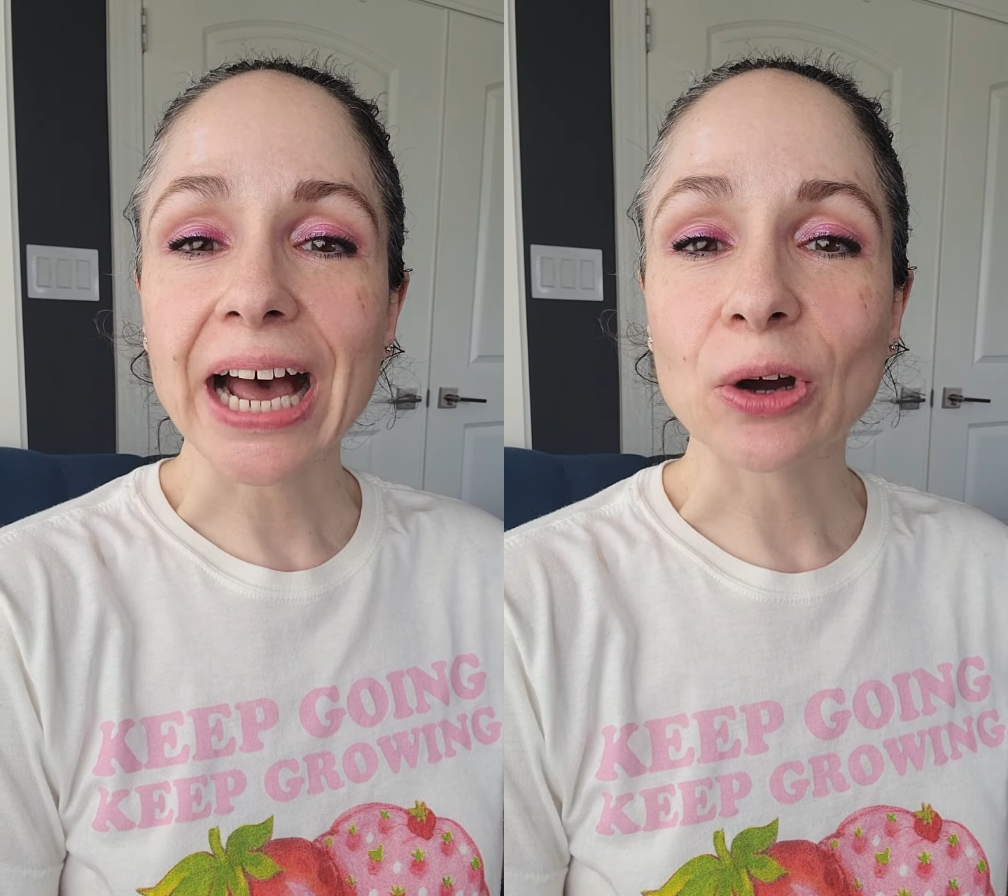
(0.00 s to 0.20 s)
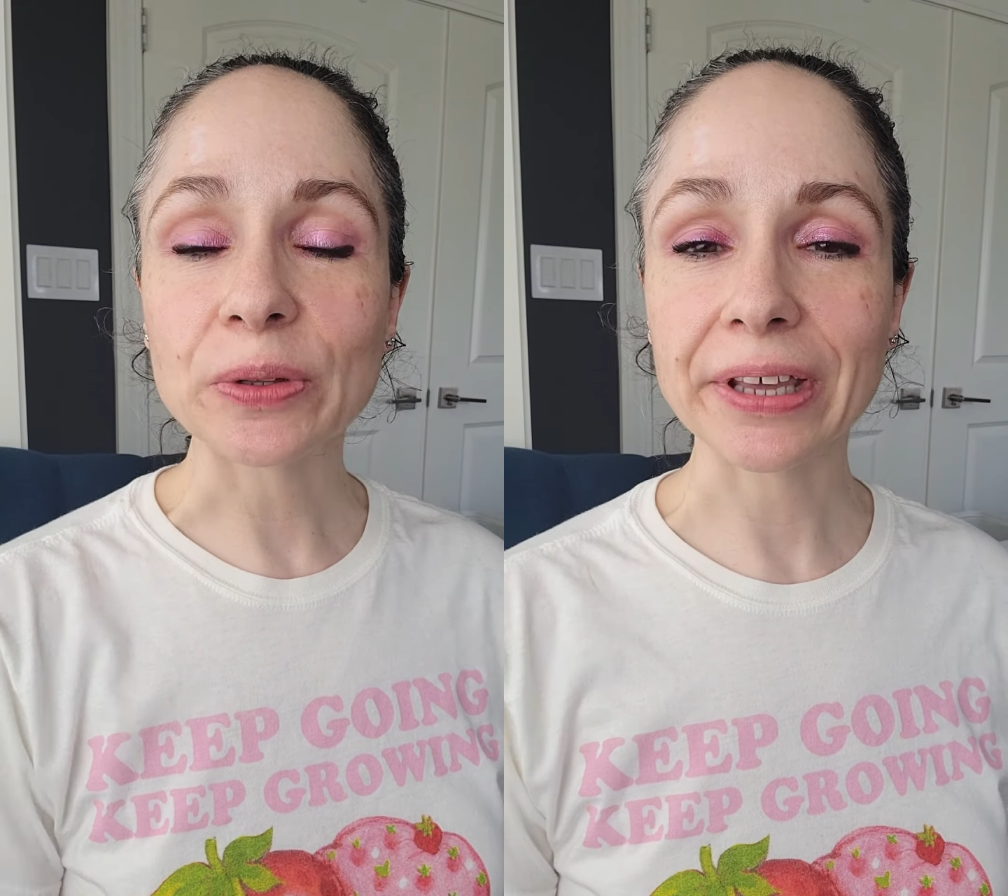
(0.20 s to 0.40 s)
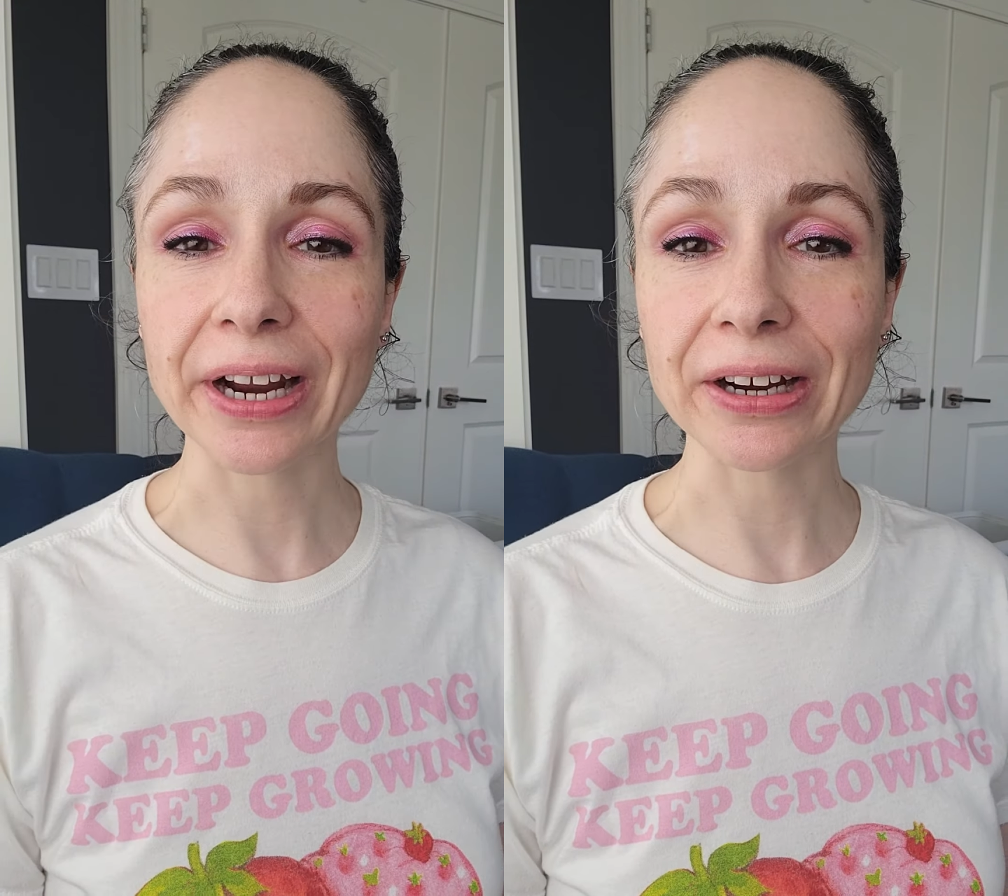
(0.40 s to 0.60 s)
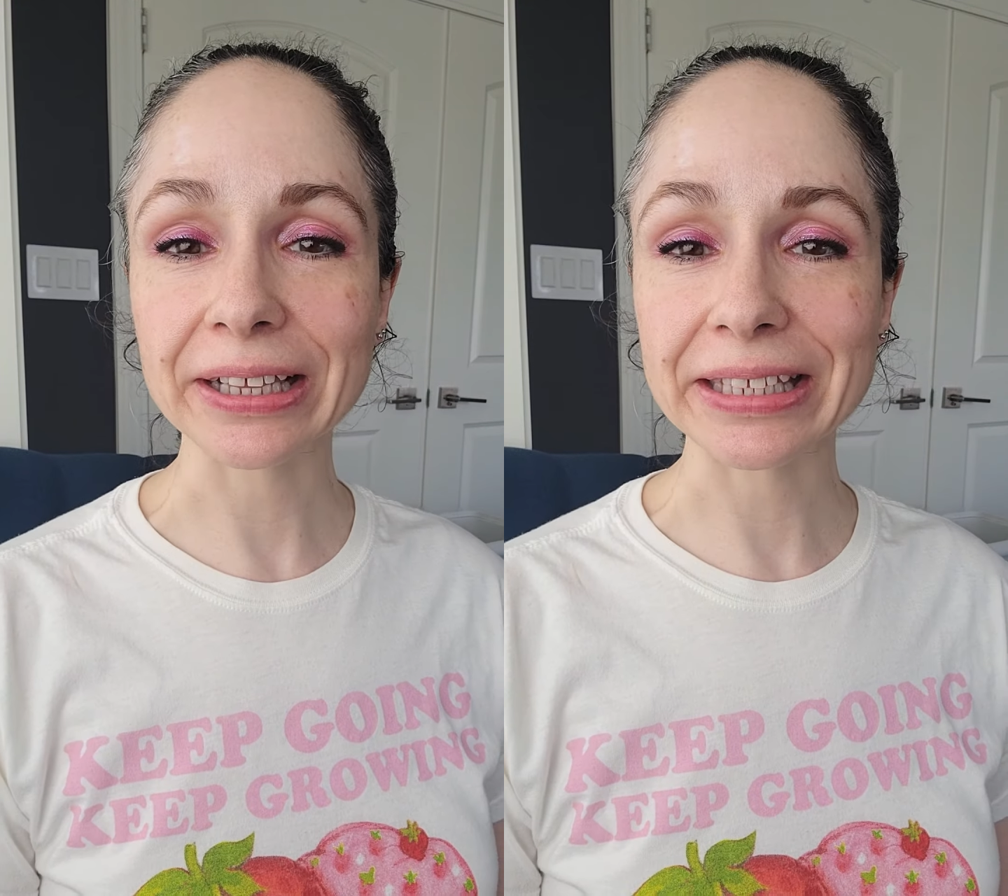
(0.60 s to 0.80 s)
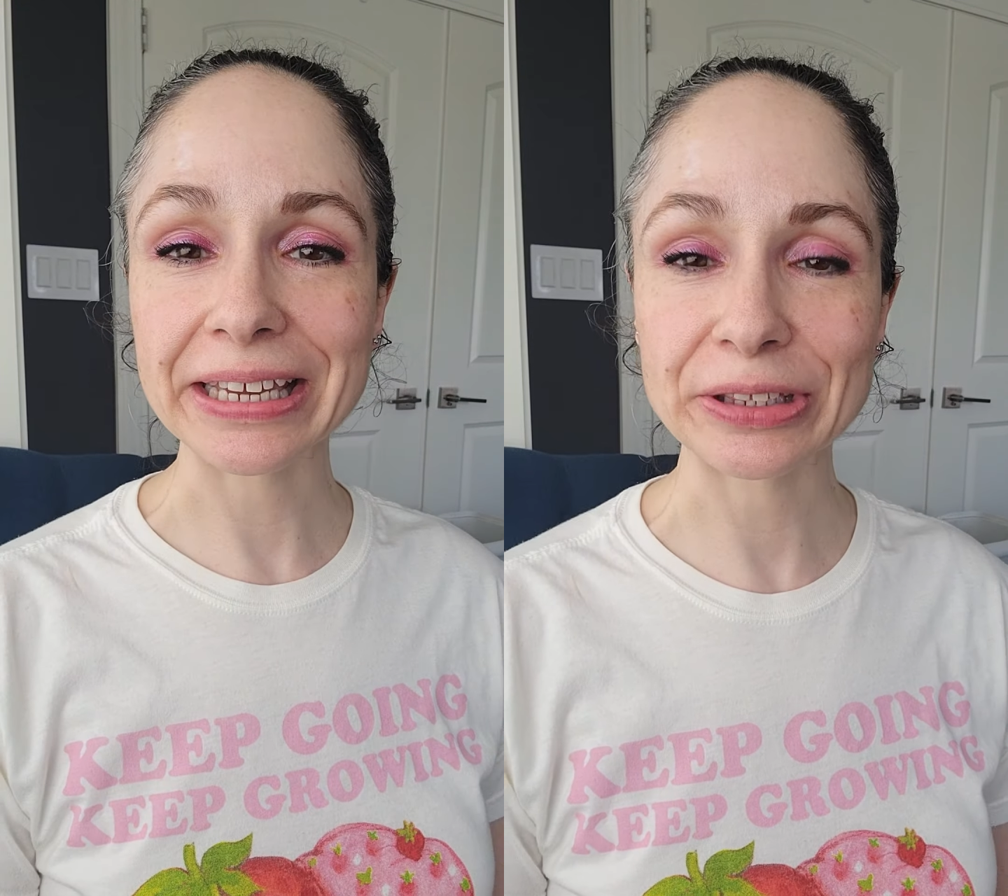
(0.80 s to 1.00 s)
out there
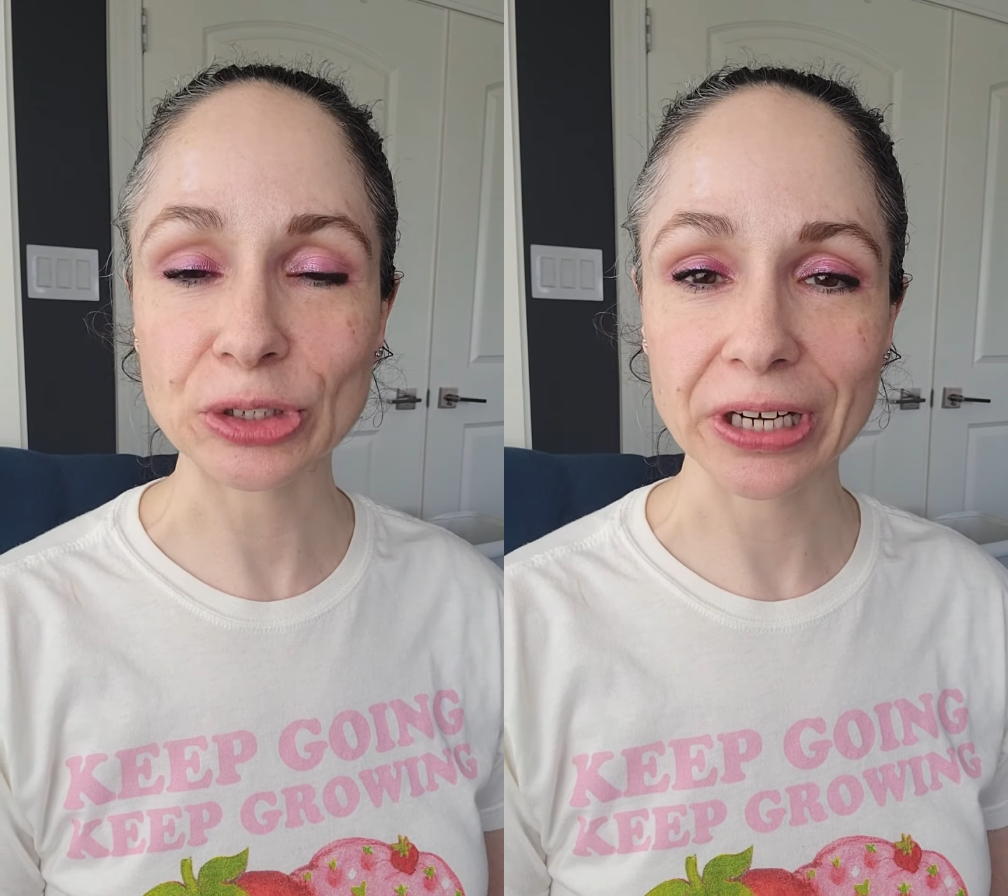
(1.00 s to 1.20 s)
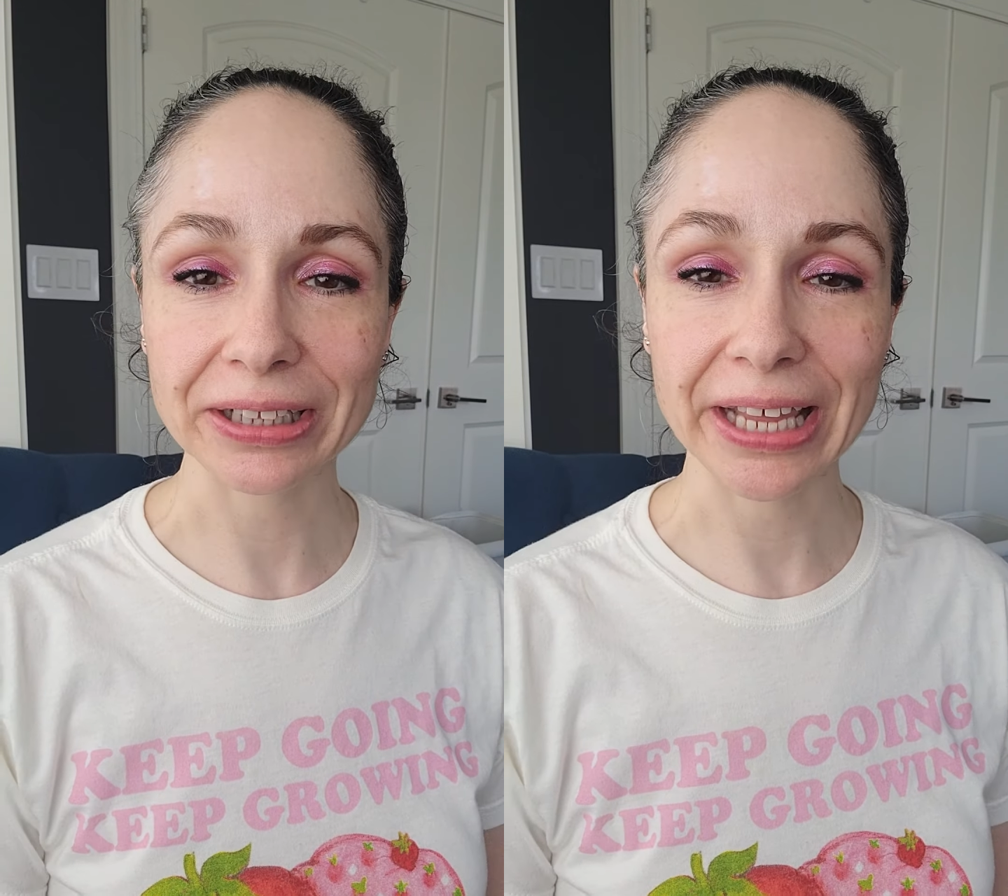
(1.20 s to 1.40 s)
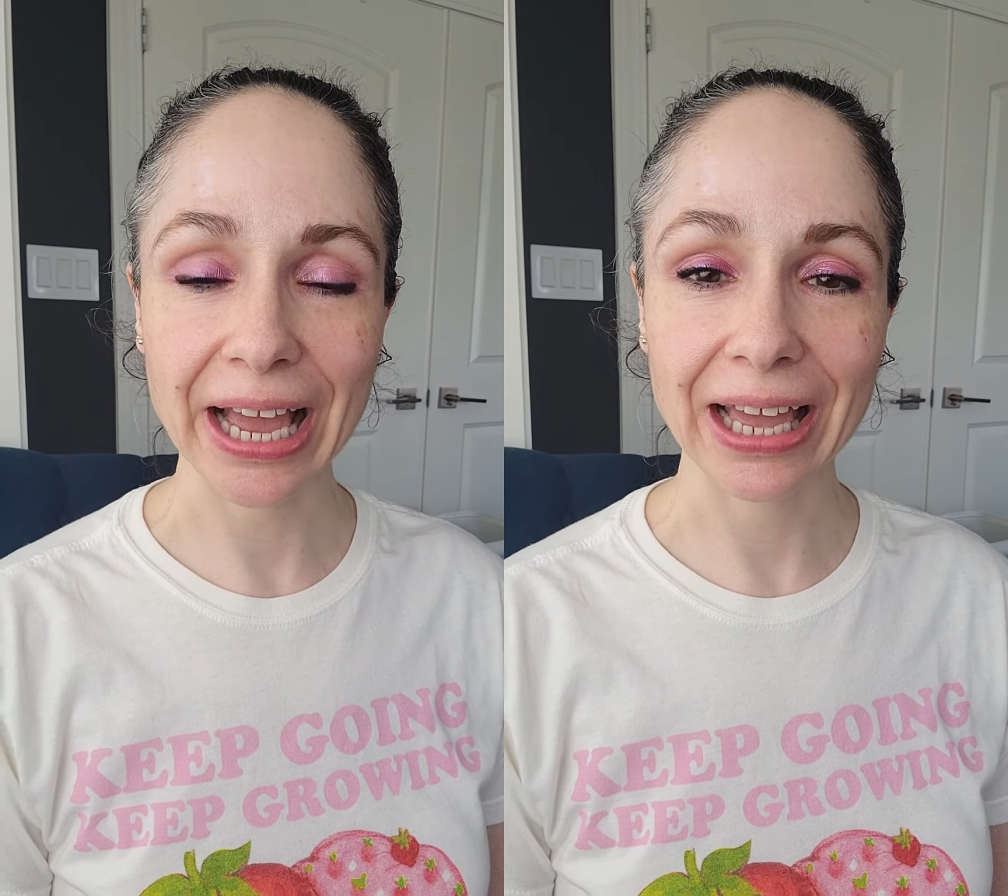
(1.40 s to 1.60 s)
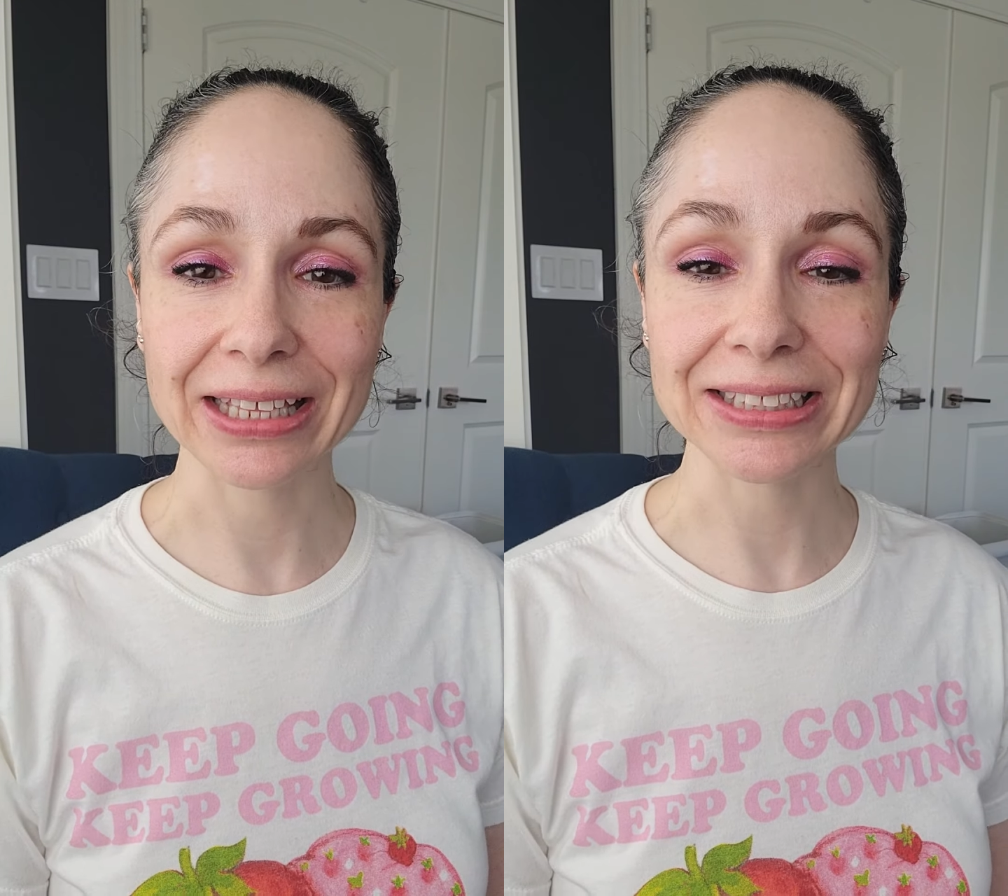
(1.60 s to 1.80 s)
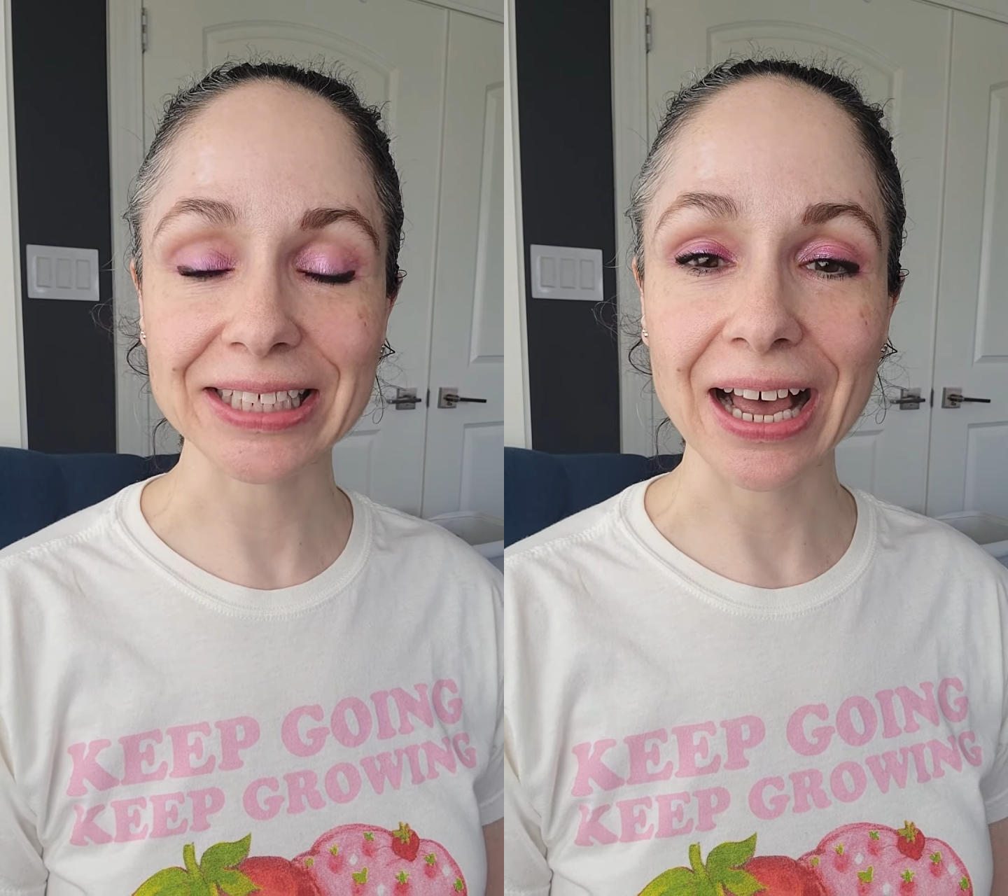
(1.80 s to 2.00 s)
in the internet lands.